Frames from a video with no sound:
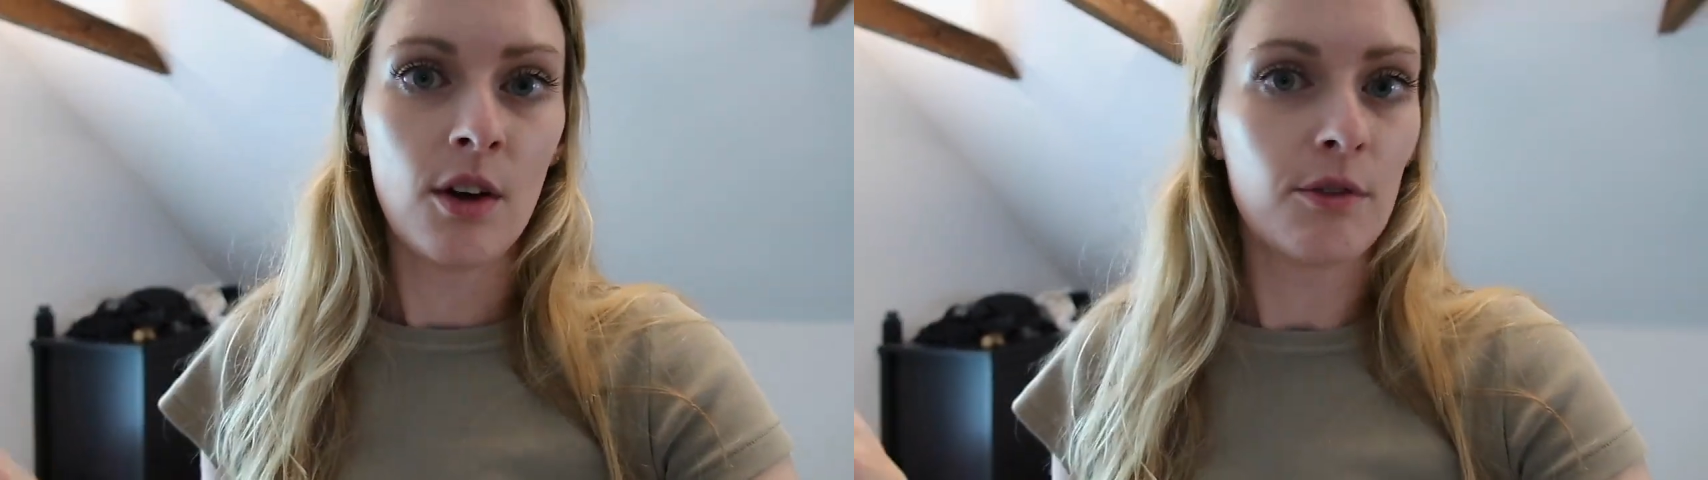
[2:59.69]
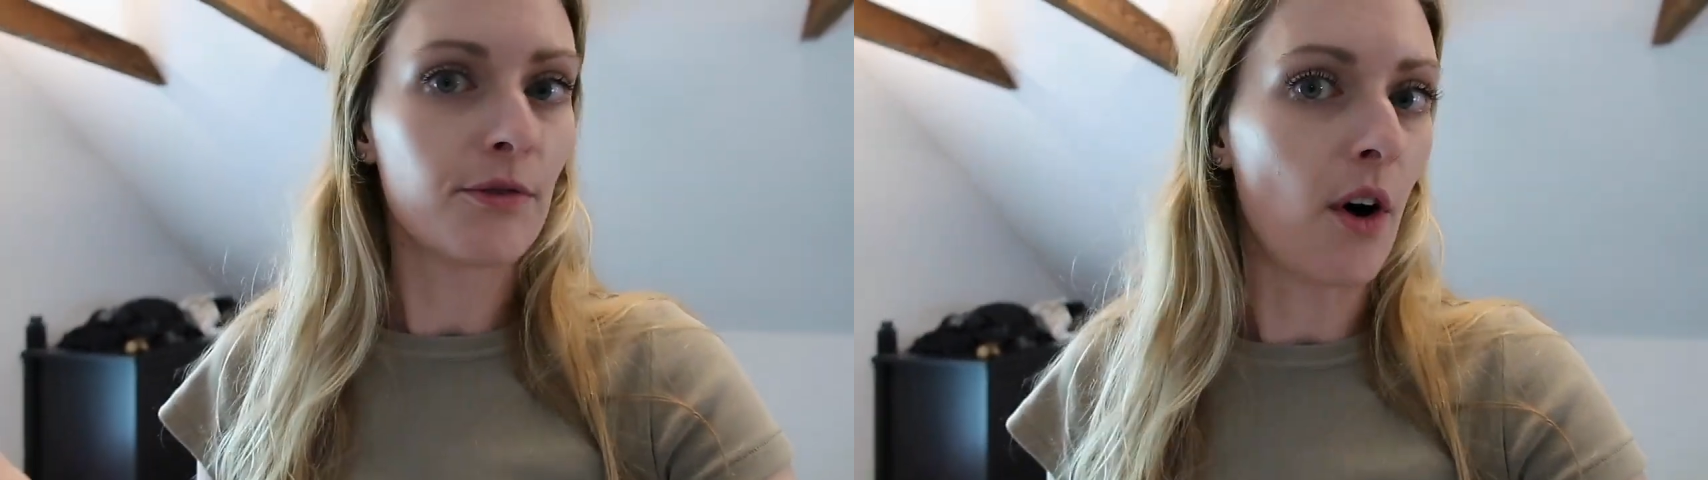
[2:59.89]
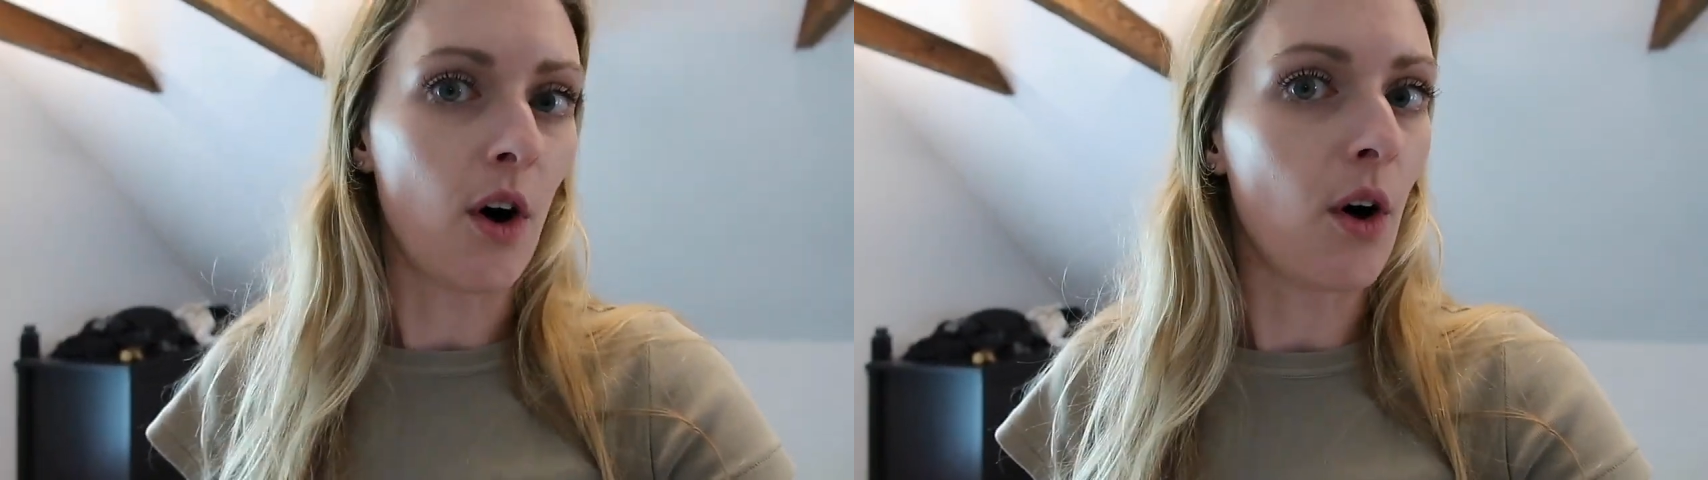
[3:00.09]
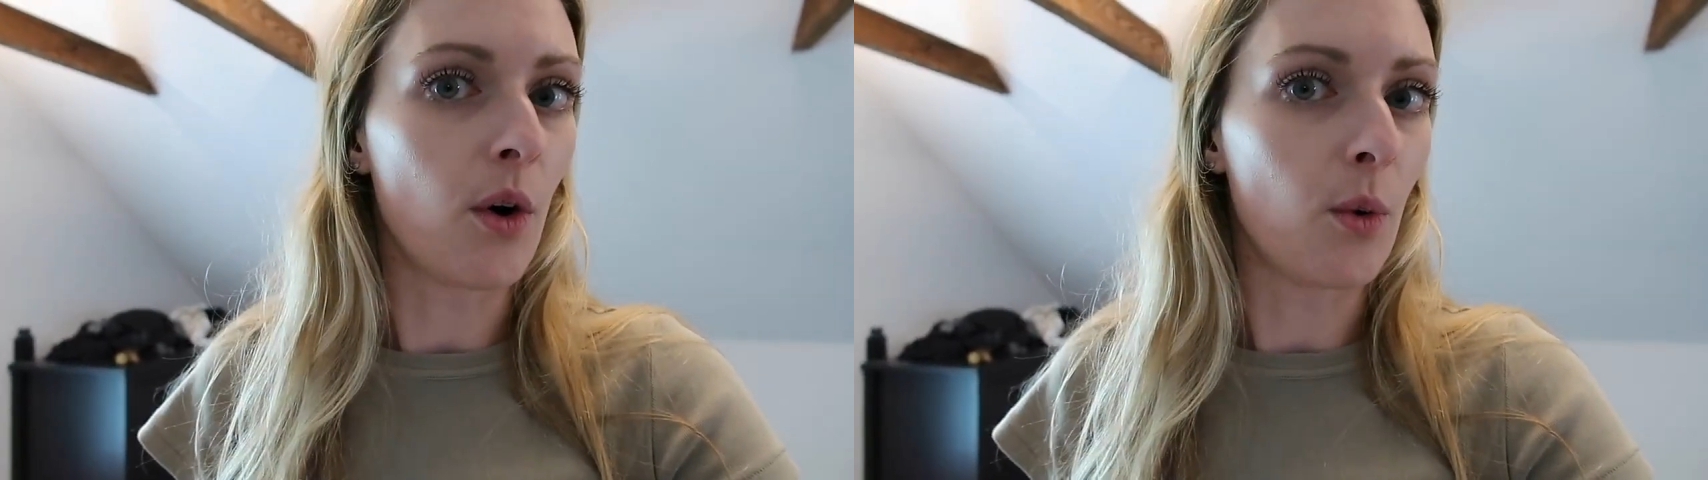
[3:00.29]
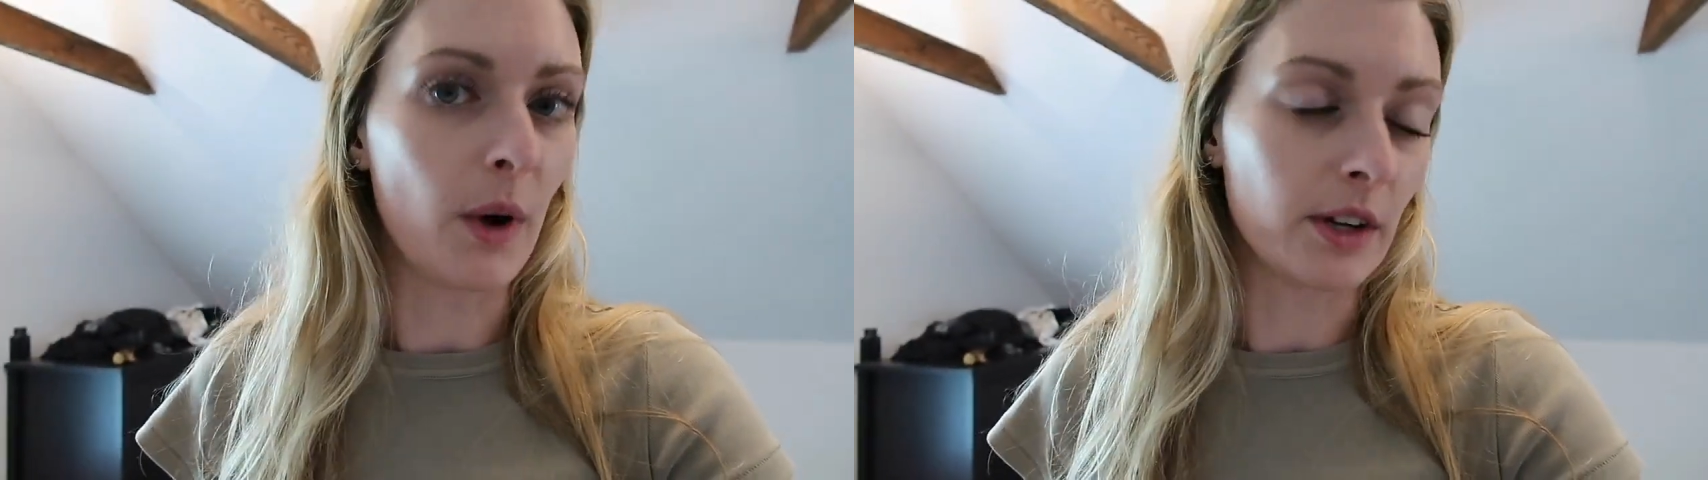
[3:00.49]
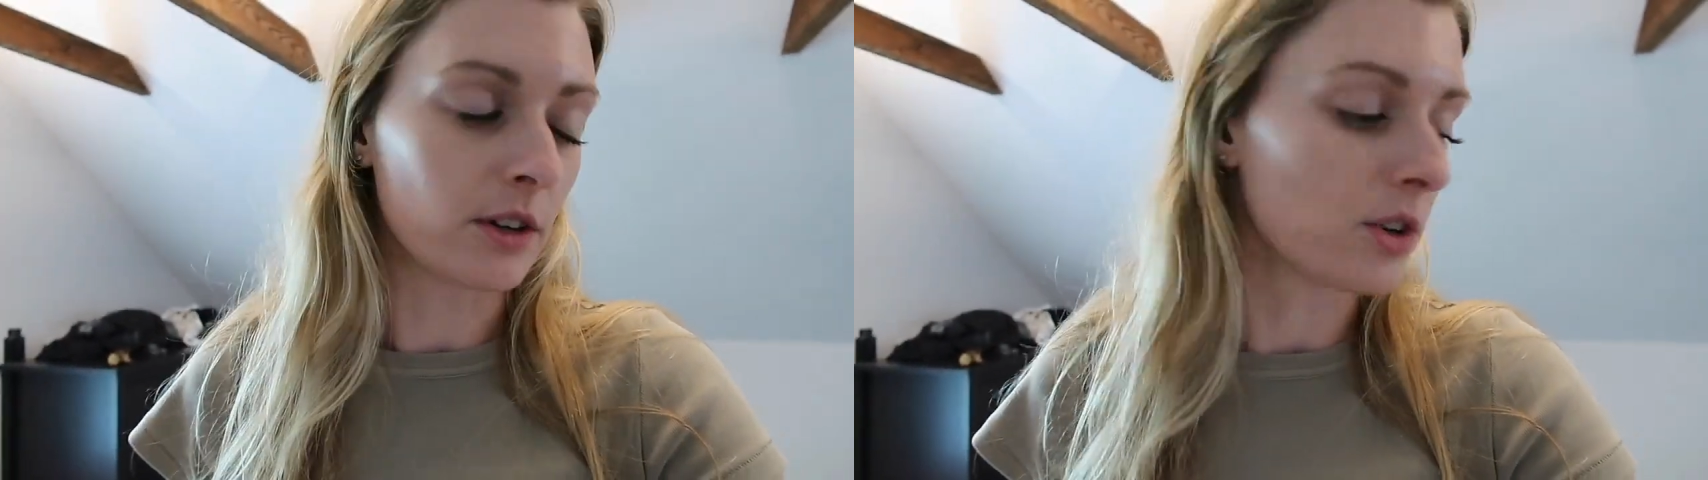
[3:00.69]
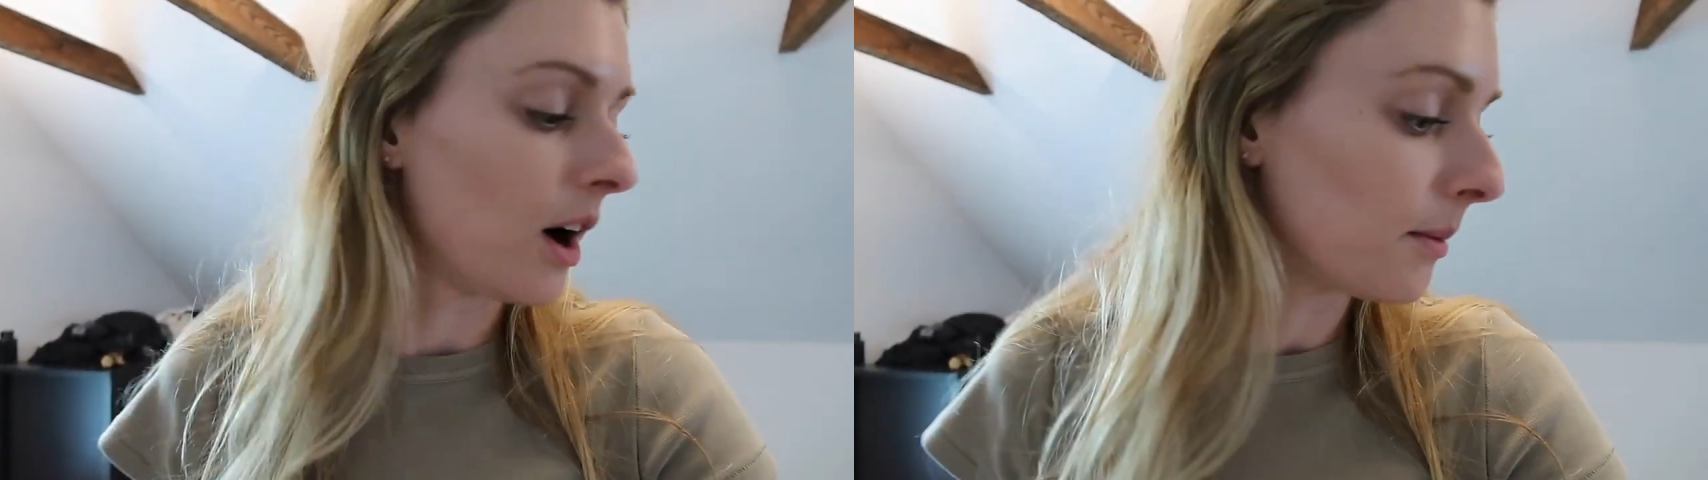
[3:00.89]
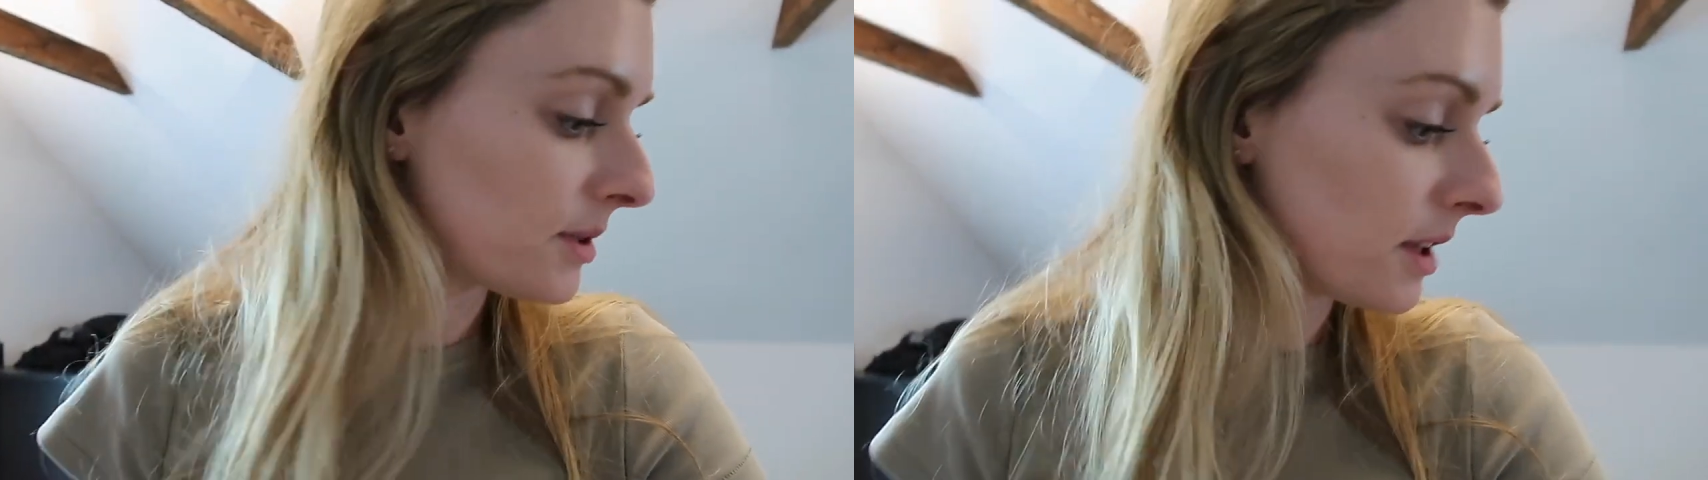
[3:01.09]
fall winter
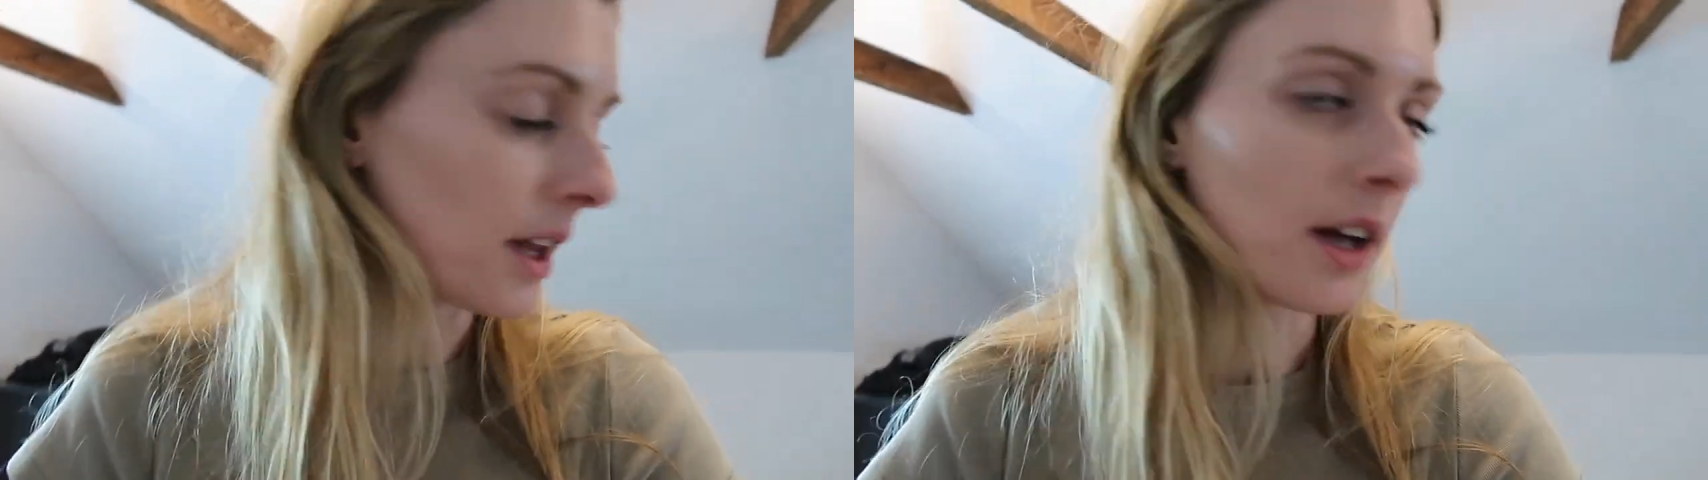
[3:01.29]
tops that